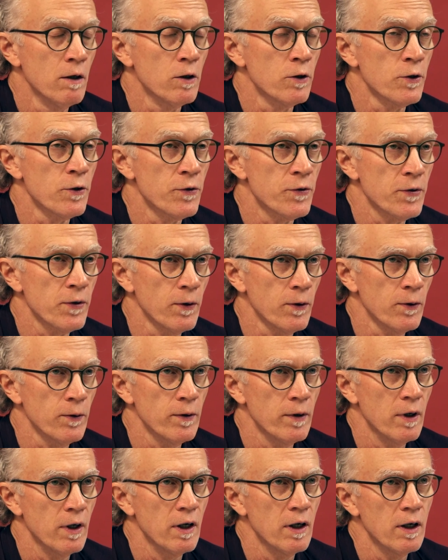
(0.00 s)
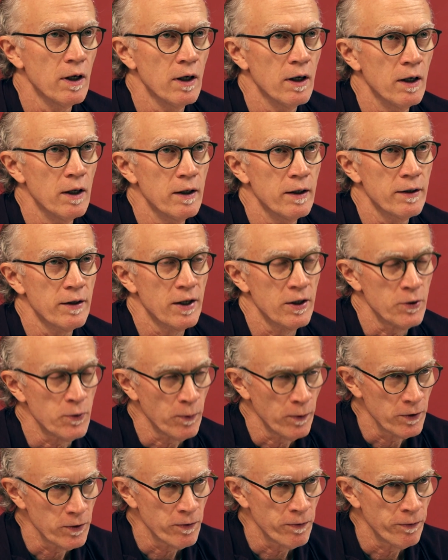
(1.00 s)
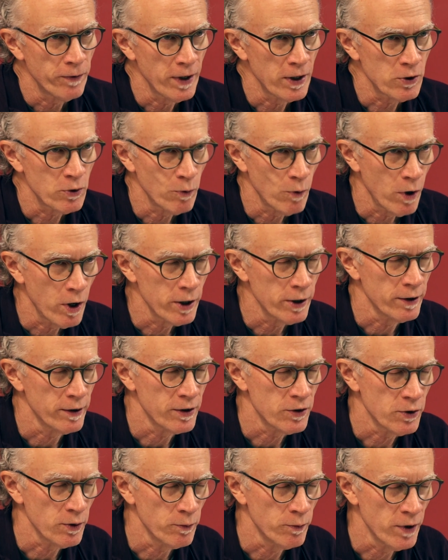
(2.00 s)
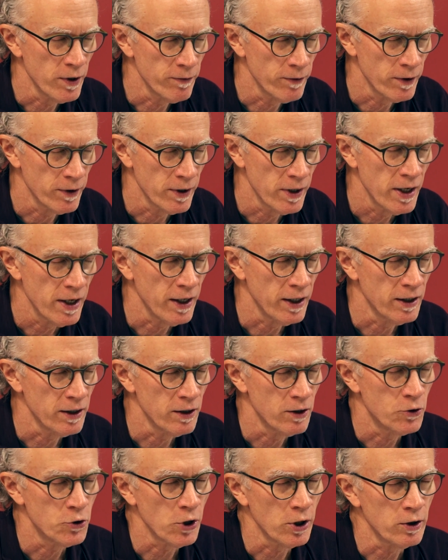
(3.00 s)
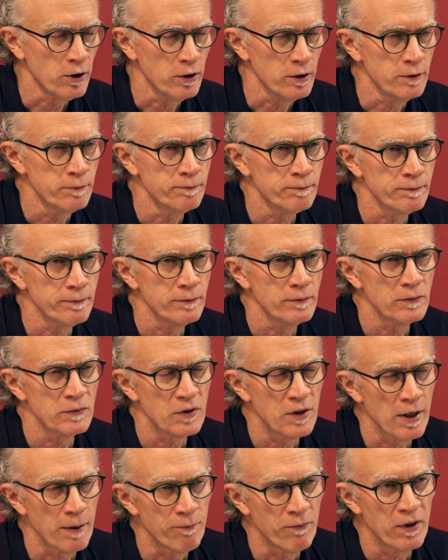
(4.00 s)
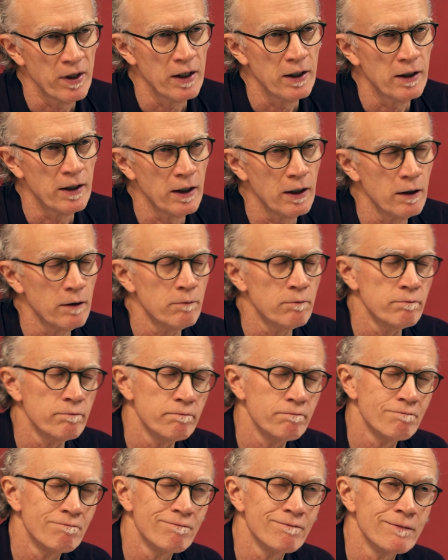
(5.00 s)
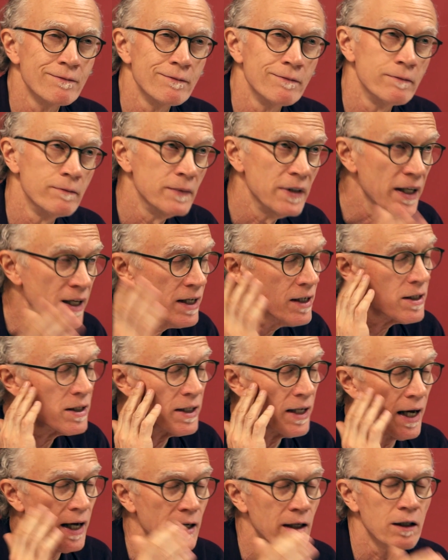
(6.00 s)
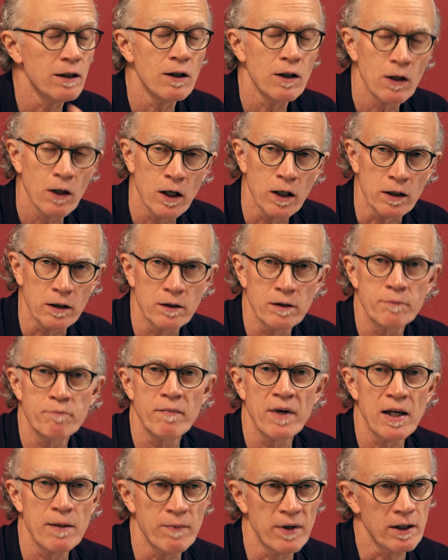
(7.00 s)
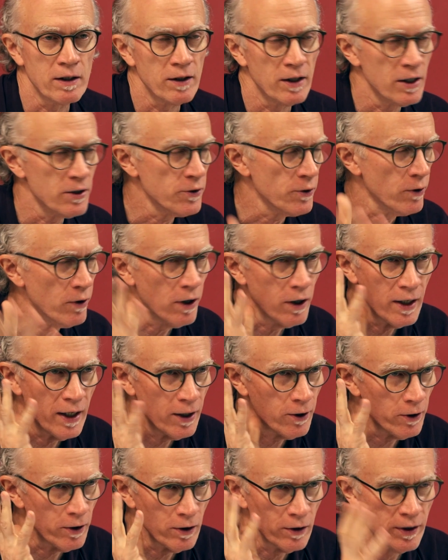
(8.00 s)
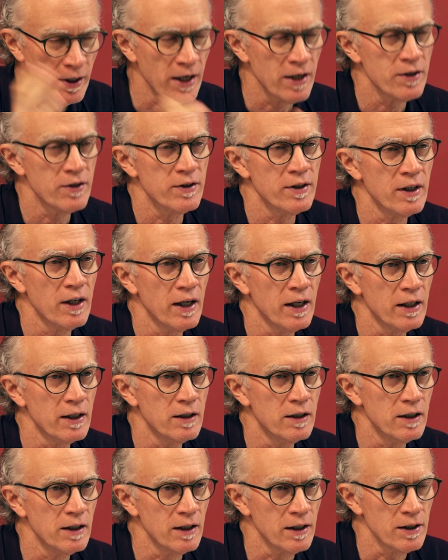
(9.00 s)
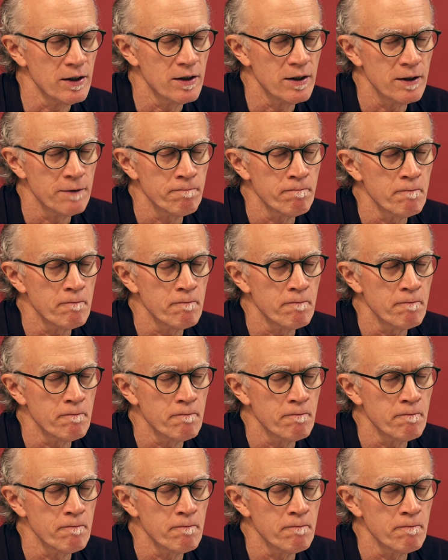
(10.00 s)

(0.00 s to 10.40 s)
So this was fresh water. It's a river in a jungle. So I'm thinking, is that lung? Maybe. These are all held as ideas.